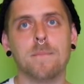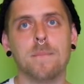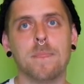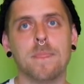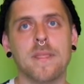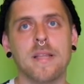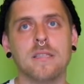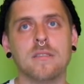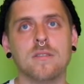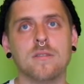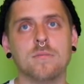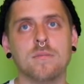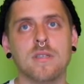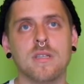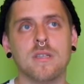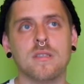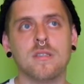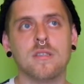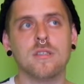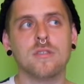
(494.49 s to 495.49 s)
needs to be
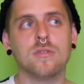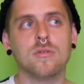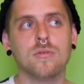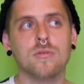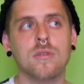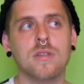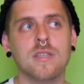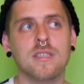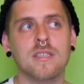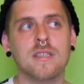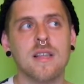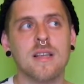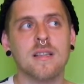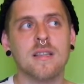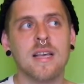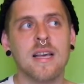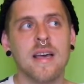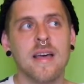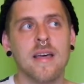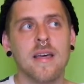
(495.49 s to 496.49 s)
understood, is
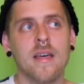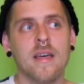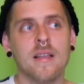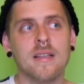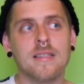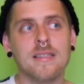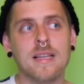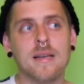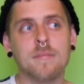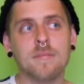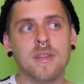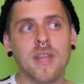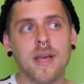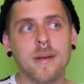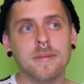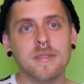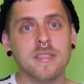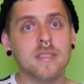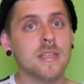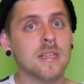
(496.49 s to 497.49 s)
that
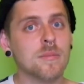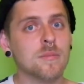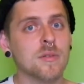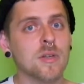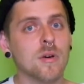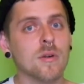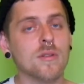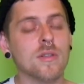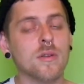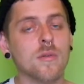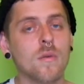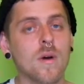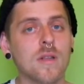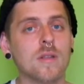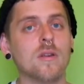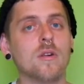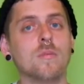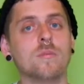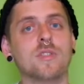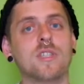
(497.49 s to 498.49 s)
sometimes there can be only one
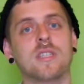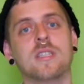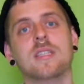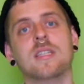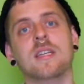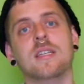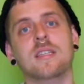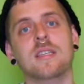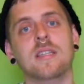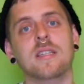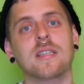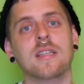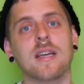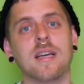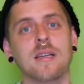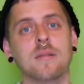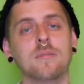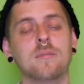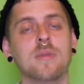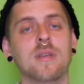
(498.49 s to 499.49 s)
object, and it
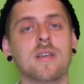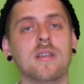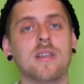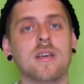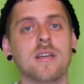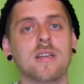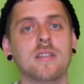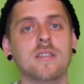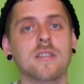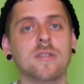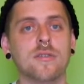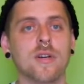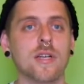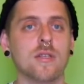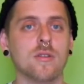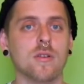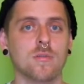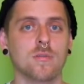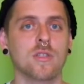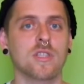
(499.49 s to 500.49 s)
can be the
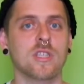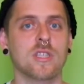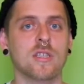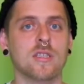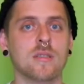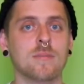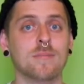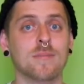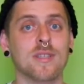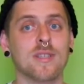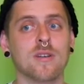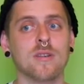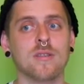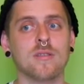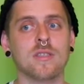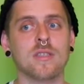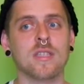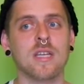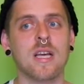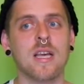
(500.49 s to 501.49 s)
indirect object,
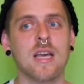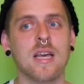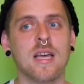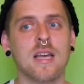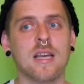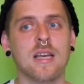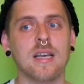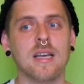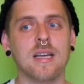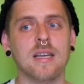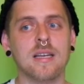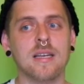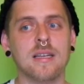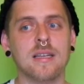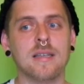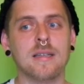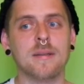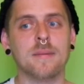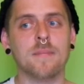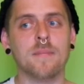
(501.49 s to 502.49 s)
because
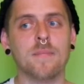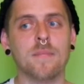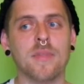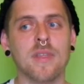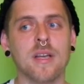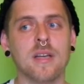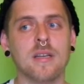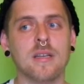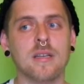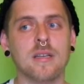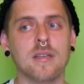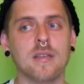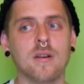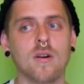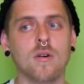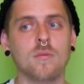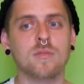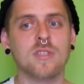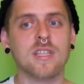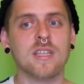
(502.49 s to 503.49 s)
the
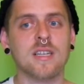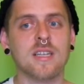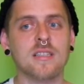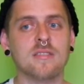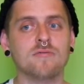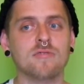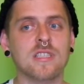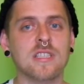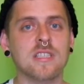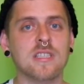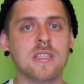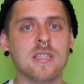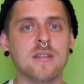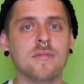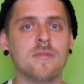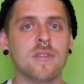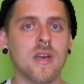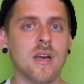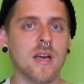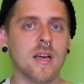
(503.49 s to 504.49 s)
object can
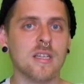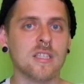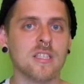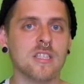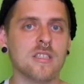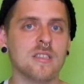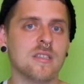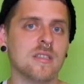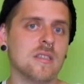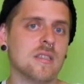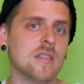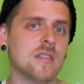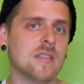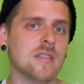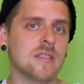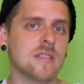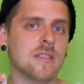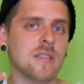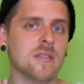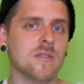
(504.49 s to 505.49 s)
receive the action
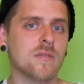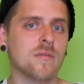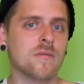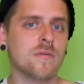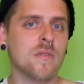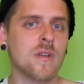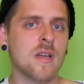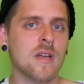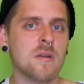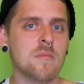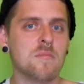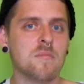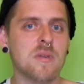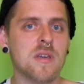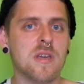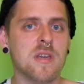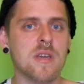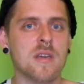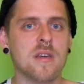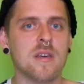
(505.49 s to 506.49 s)
instead of
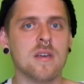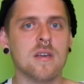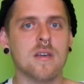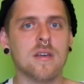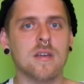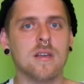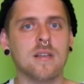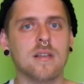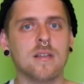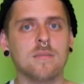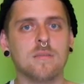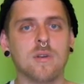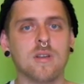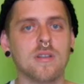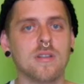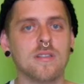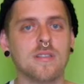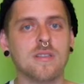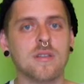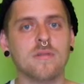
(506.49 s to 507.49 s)

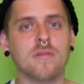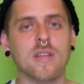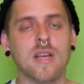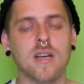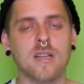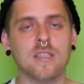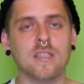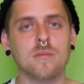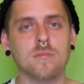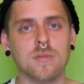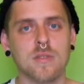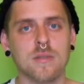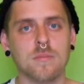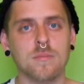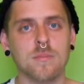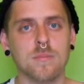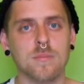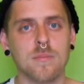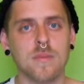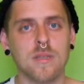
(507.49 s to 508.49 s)
the action being